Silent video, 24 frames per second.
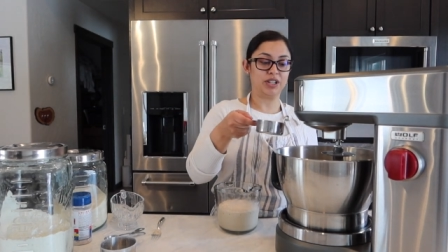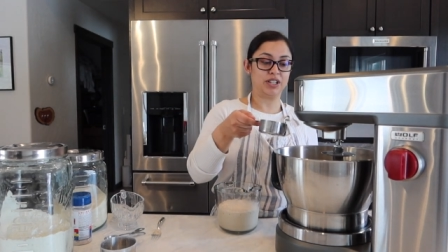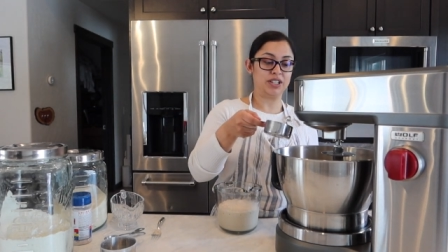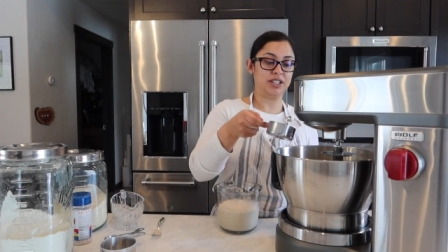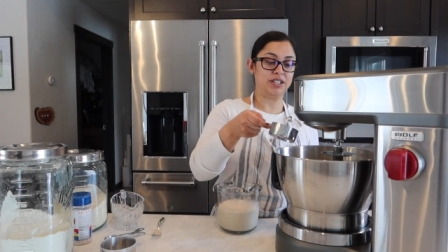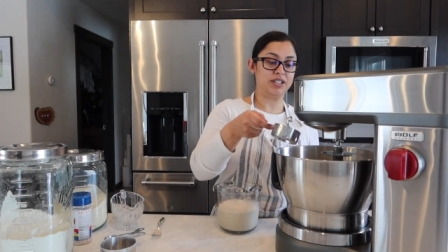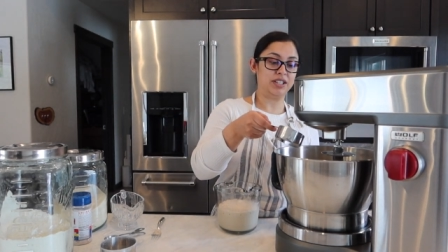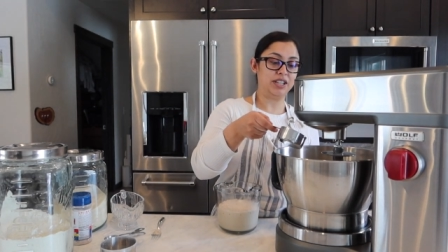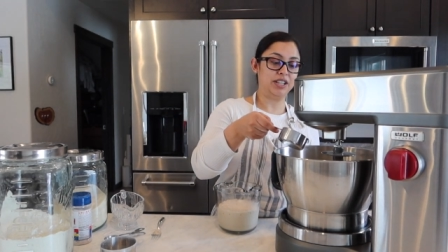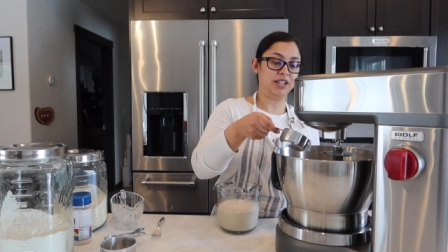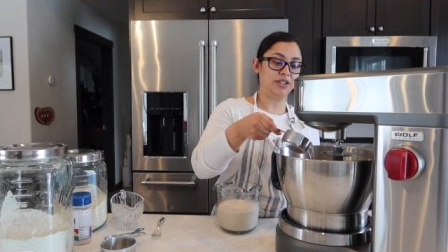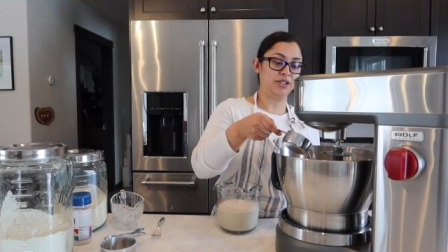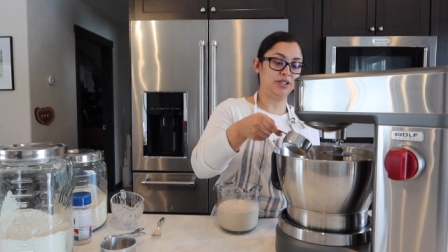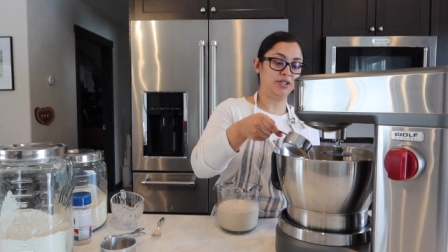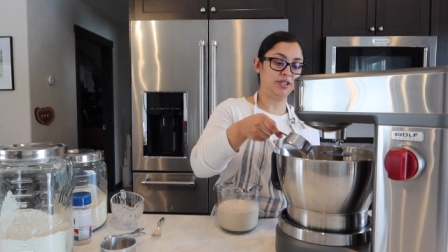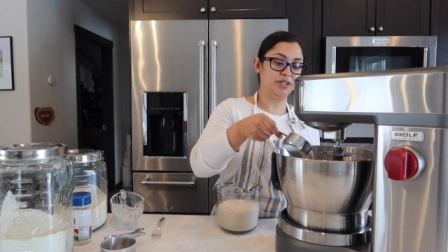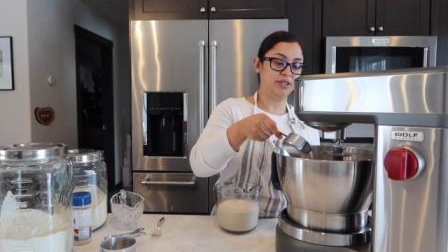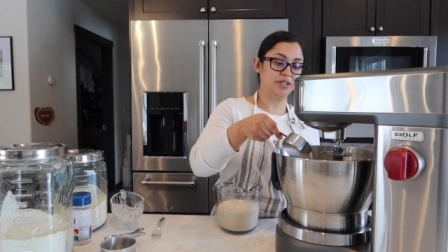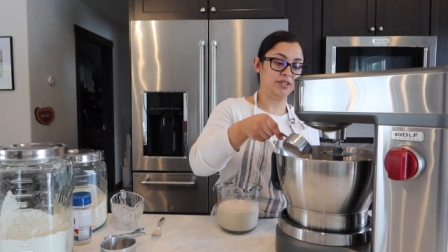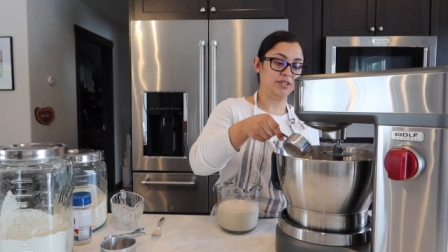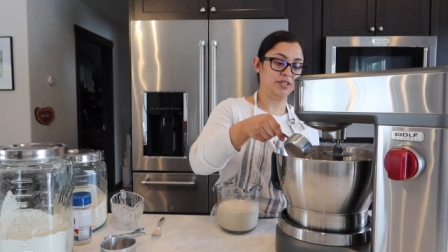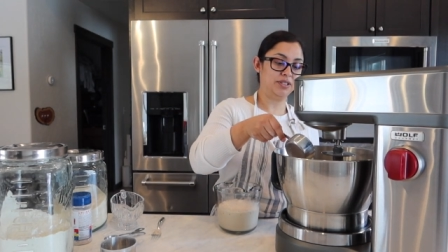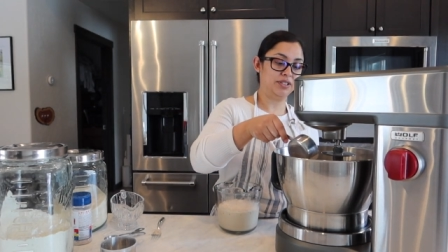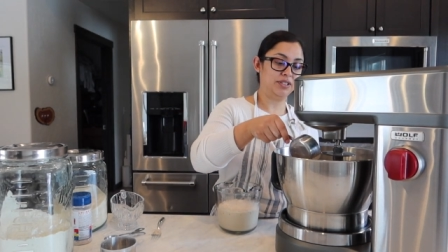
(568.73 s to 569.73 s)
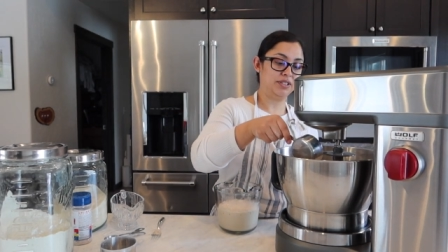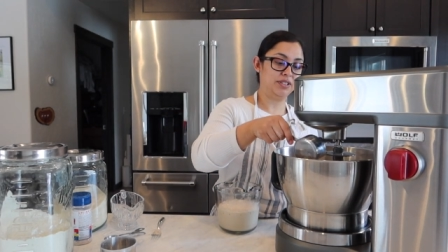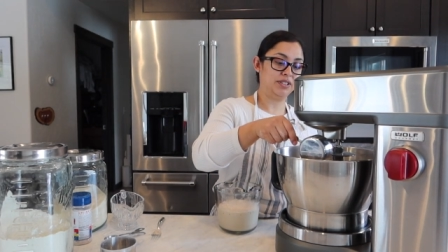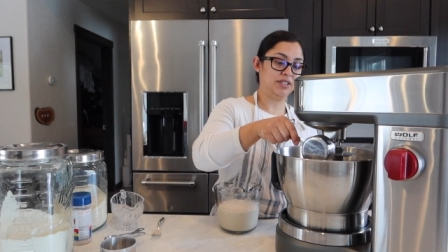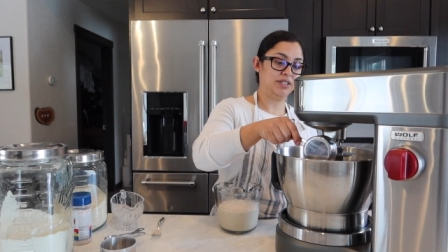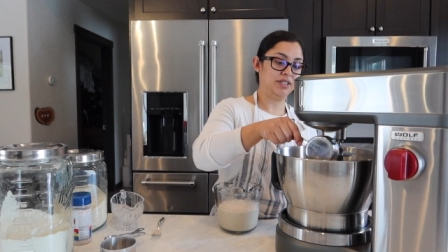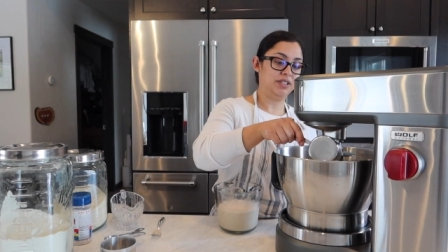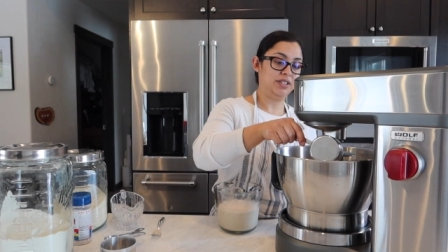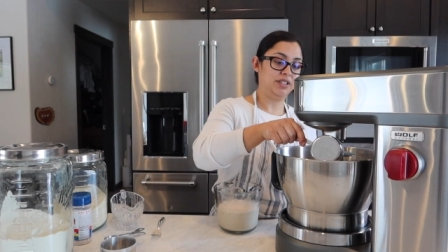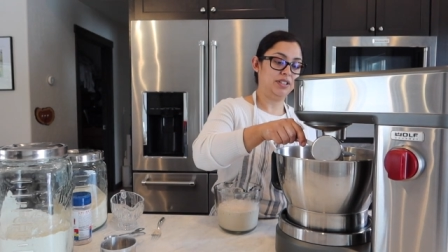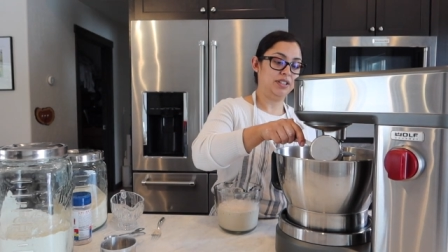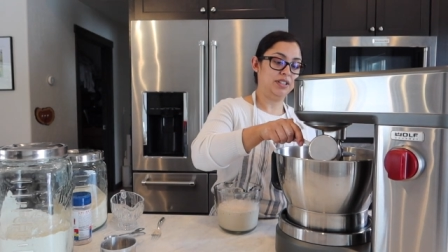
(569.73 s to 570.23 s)
container.
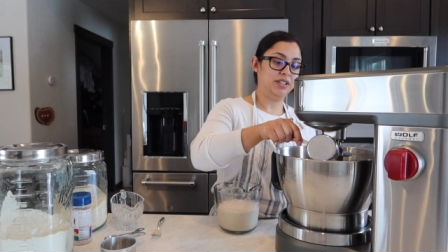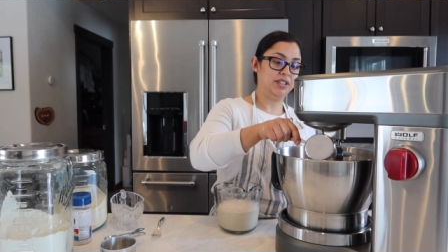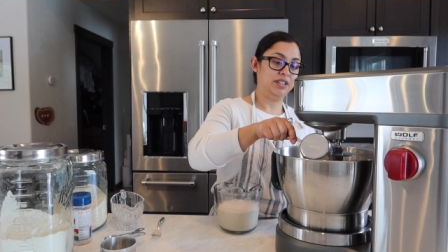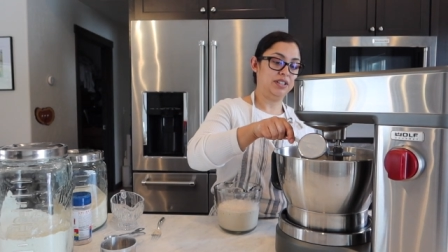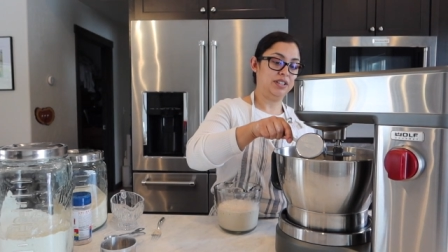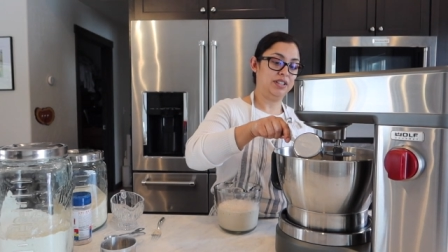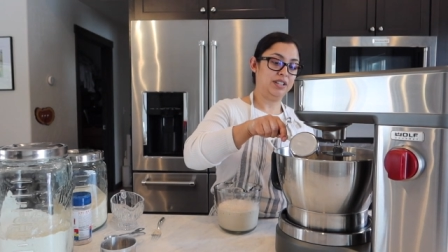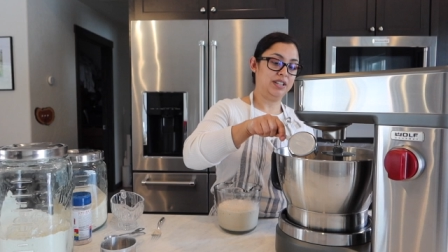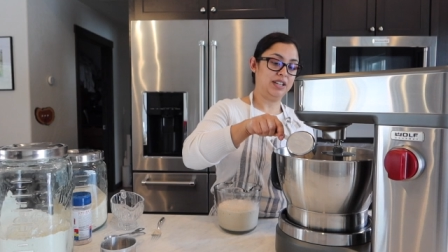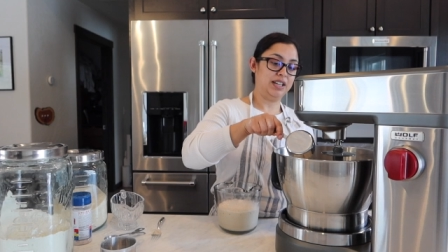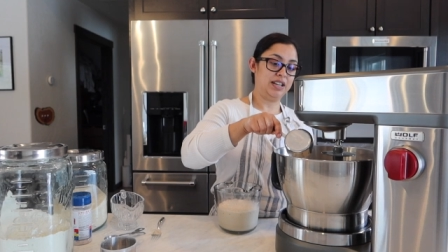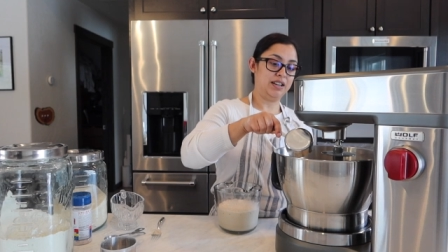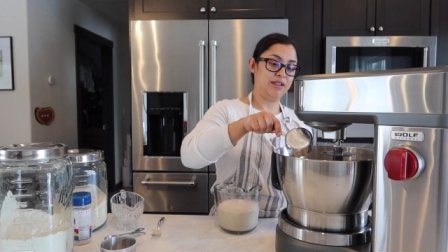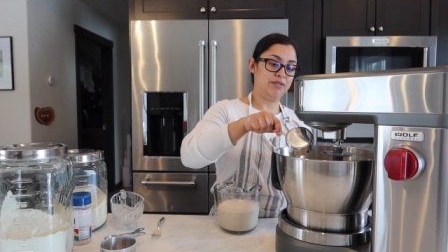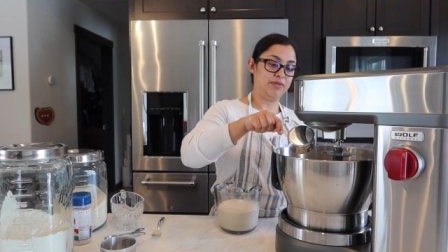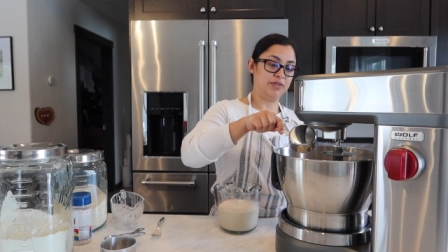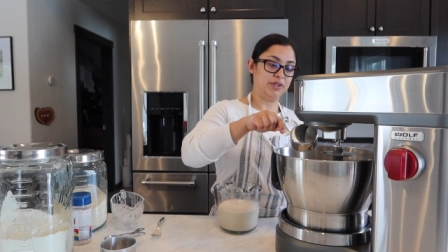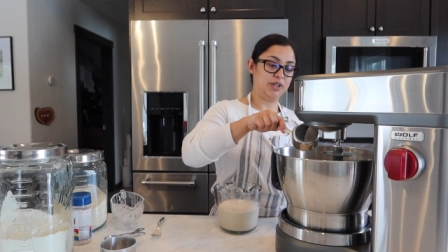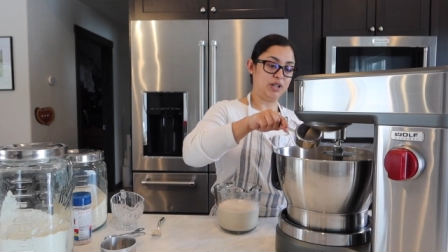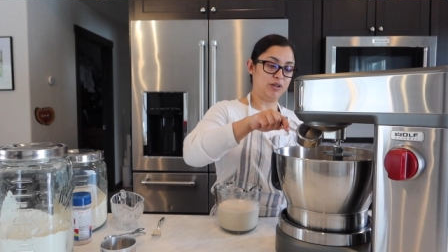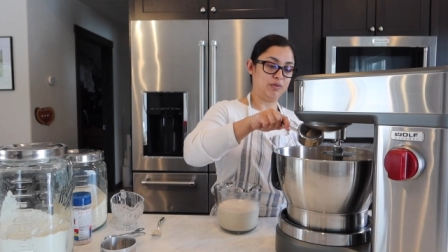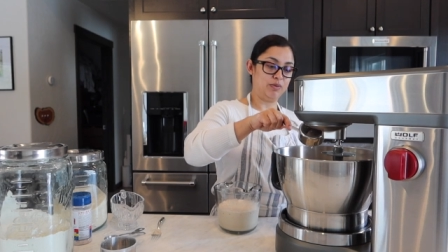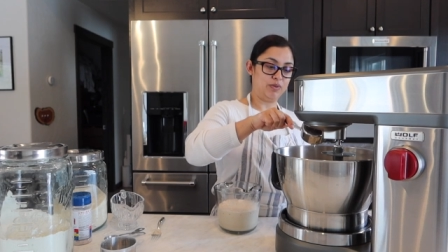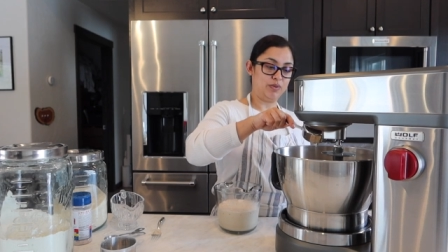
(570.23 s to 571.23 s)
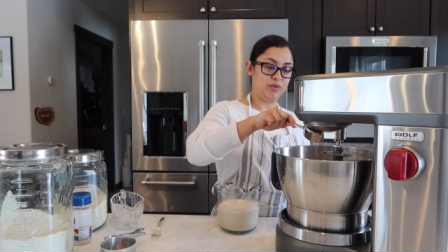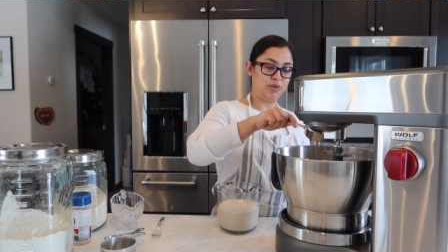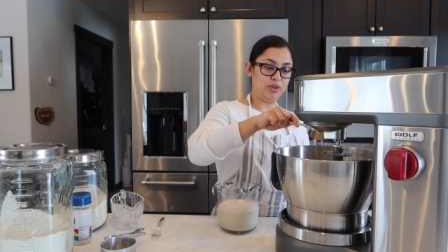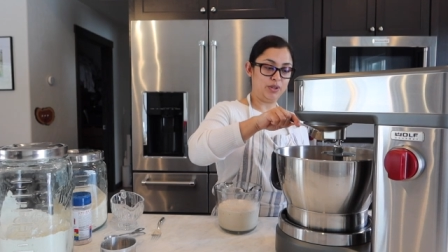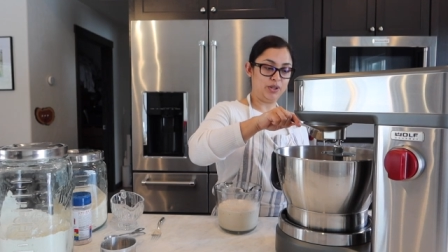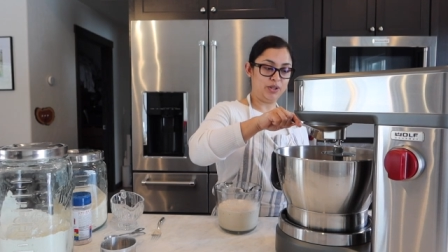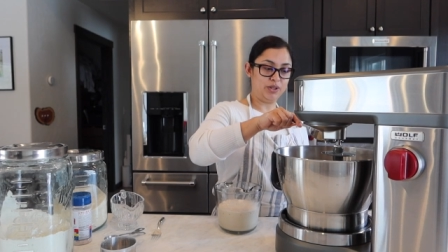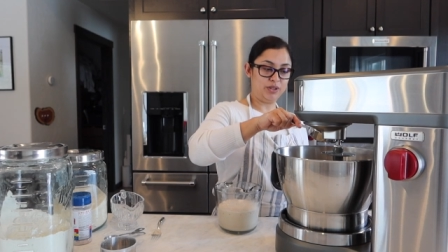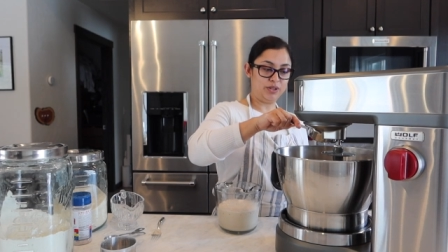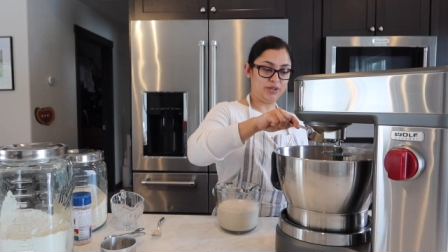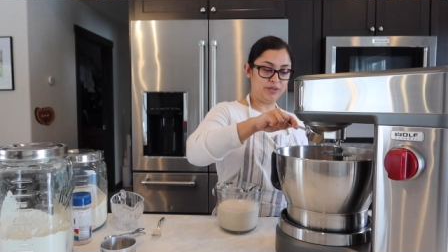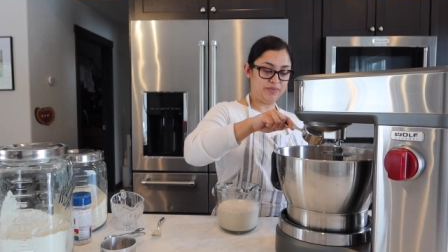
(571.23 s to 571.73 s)
Half a cup of
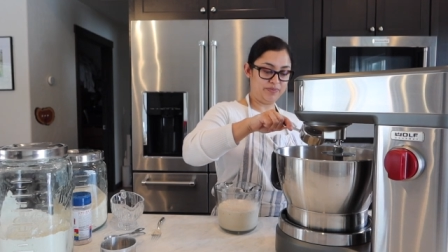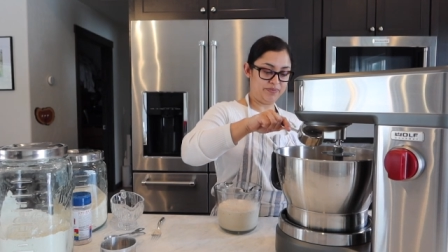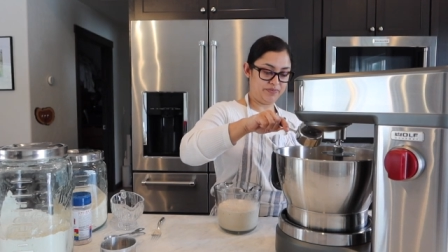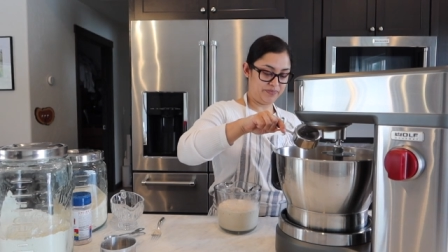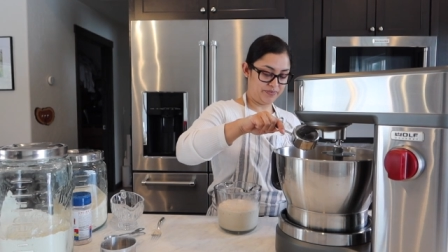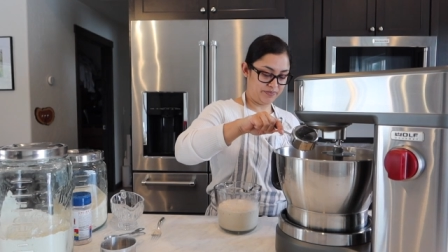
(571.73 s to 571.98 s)
oil.